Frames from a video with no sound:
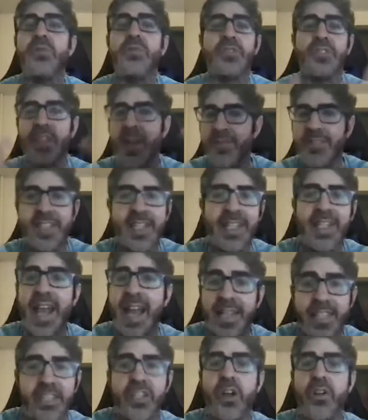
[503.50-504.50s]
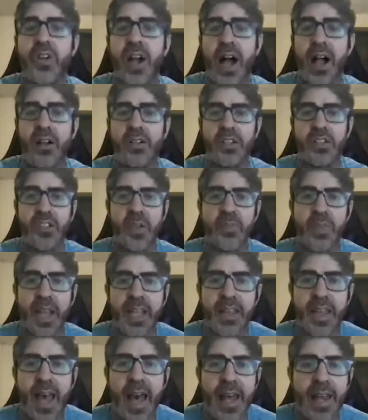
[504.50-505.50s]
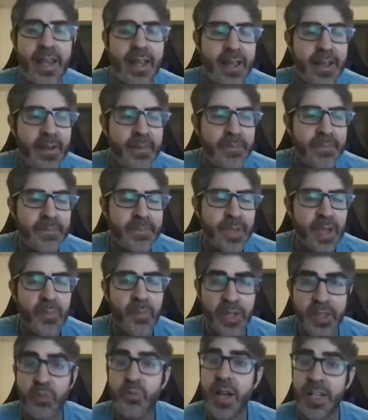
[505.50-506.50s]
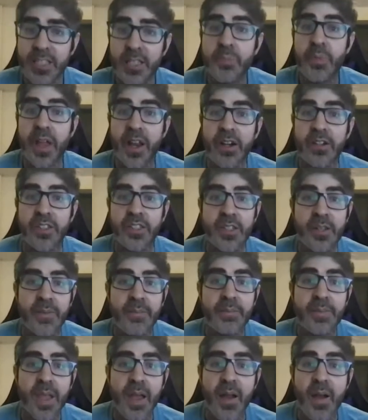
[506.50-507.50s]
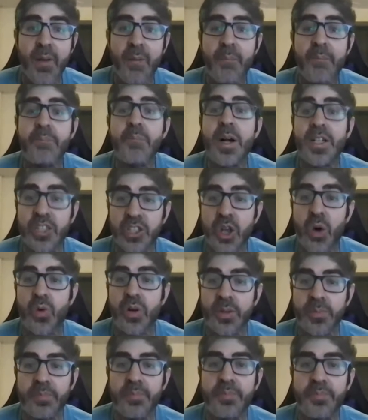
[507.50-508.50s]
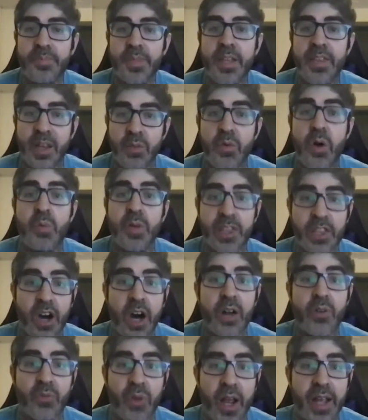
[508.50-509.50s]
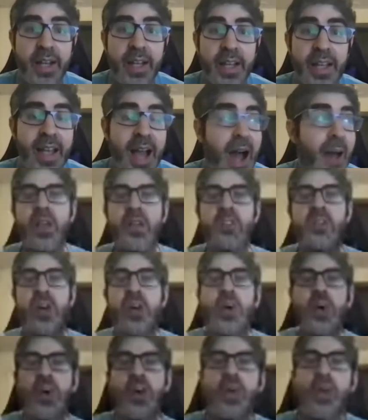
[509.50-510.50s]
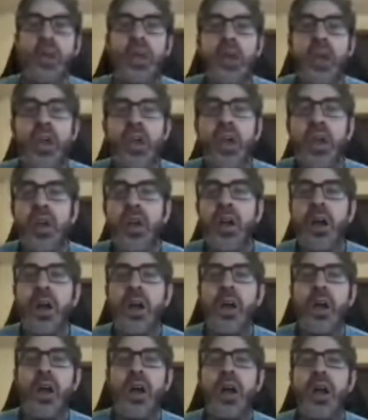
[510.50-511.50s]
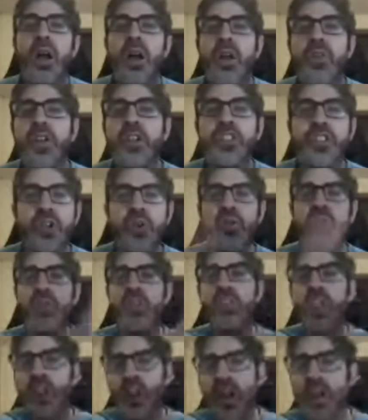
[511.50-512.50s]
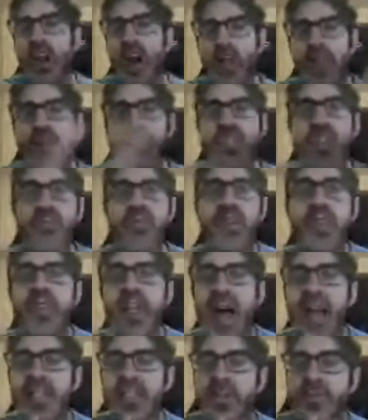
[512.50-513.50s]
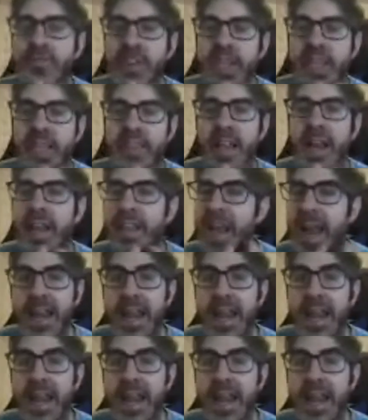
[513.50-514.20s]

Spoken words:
$1,700, $1,800 or something like that. But the rest of the players much lower than what we thought, right? So there's a couple different lines of thinking that,